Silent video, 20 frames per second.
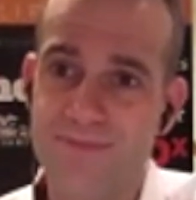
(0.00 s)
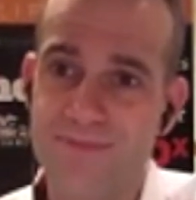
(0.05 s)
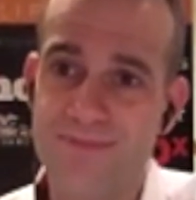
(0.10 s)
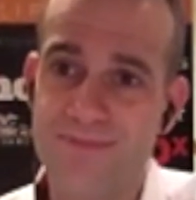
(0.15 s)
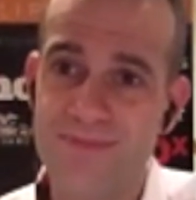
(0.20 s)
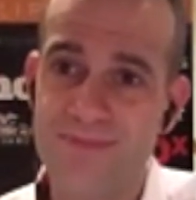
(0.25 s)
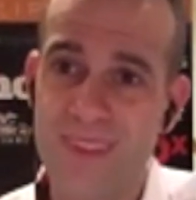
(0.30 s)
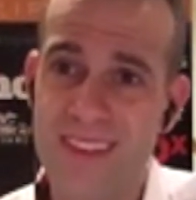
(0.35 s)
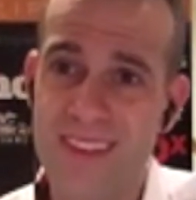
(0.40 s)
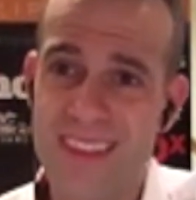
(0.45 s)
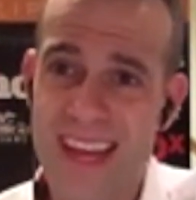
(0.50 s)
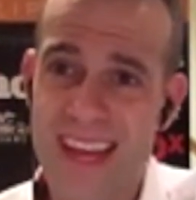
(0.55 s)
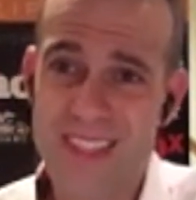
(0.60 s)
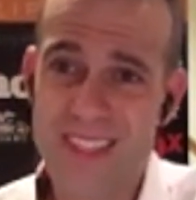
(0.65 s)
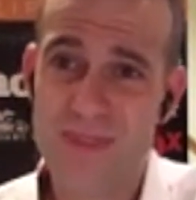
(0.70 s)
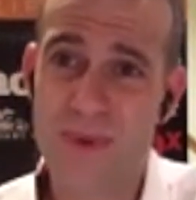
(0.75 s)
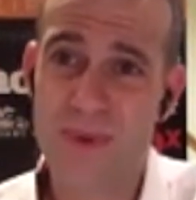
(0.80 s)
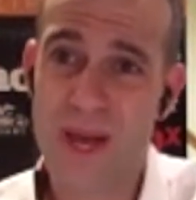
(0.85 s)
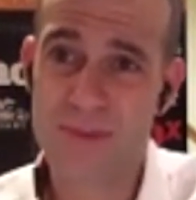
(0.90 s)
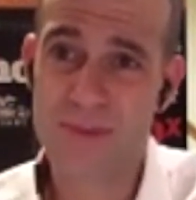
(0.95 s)
That's
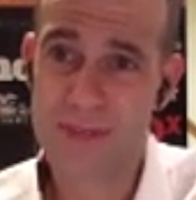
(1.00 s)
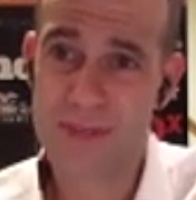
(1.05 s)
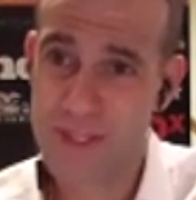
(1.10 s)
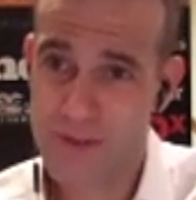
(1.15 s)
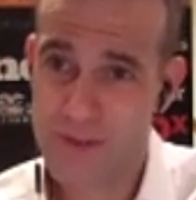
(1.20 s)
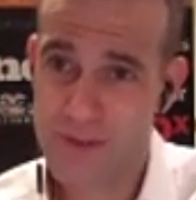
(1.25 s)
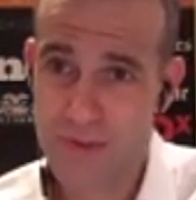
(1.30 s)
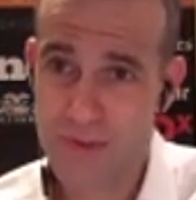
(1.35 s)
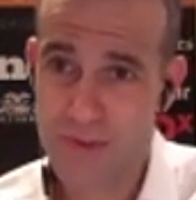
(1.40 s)
why we do what we